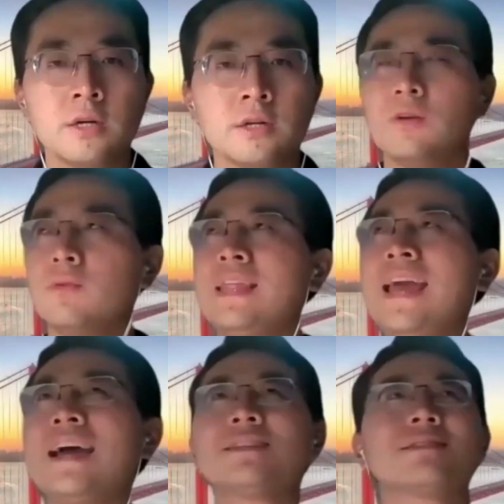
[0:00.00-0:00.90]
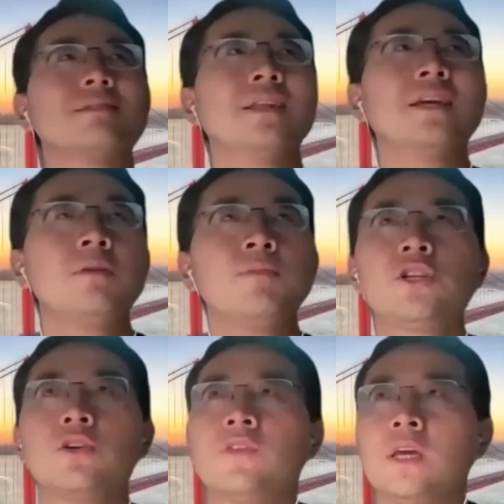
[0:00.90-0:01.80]
So that led me
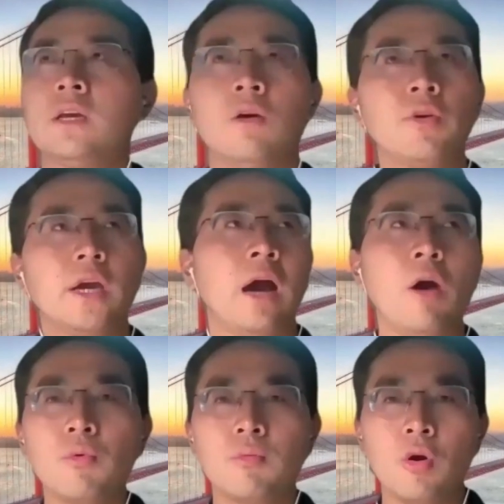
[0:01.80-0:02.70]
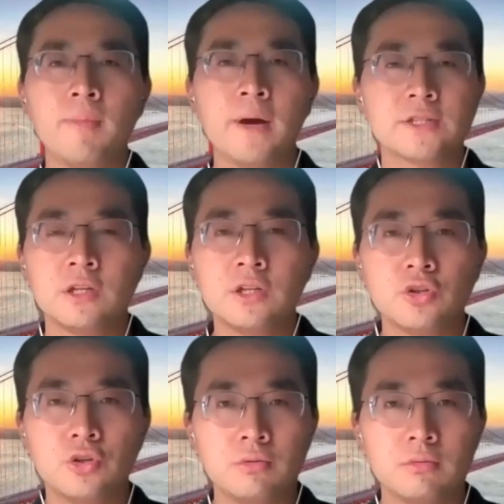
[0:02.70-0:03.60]
to think, okay, our robots need
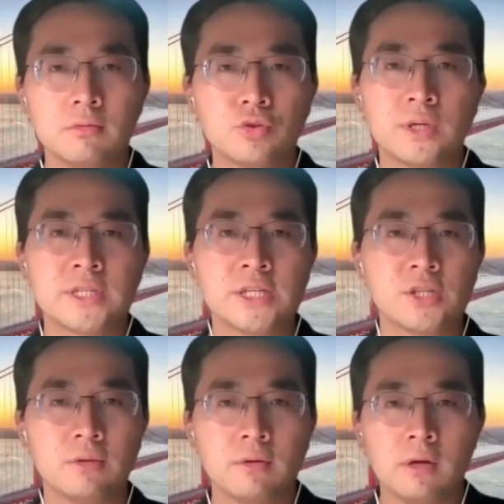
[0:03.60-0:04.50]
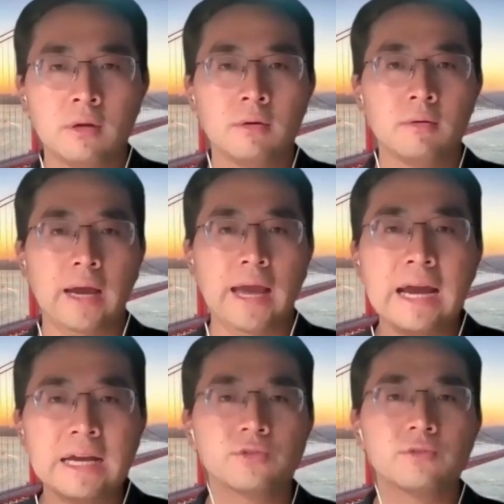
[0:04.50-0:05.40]
to transition
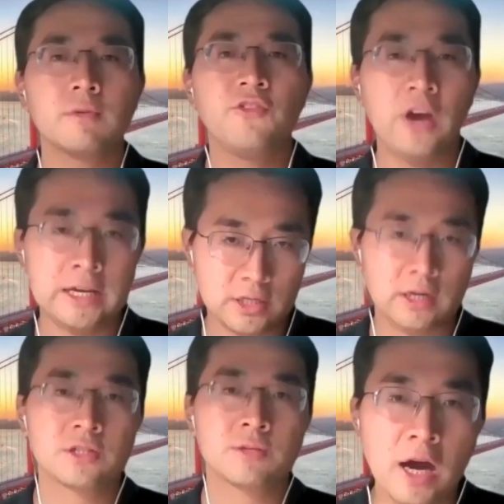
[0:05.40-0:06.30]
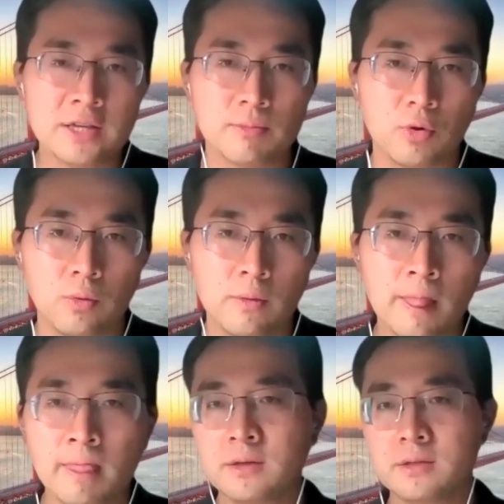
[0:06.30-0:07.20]
as fast as possible.
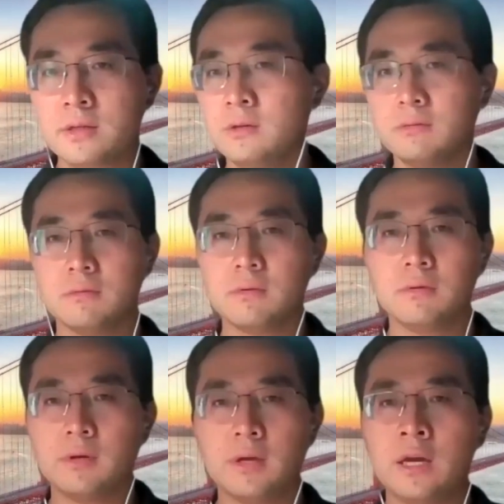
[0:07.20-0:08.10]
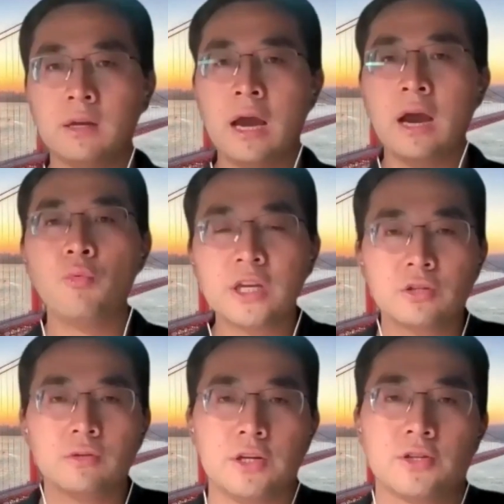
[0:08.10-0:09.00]
So, and how we can
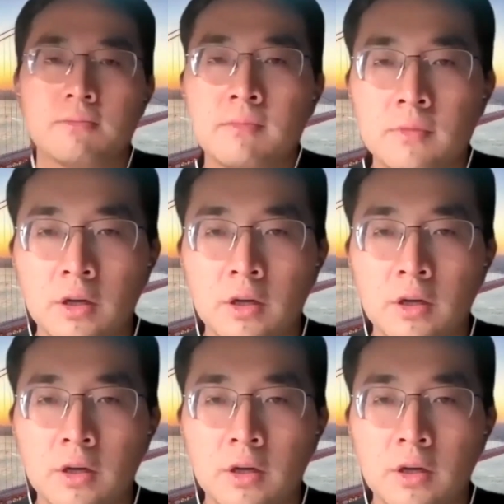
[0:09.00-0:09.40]
do this?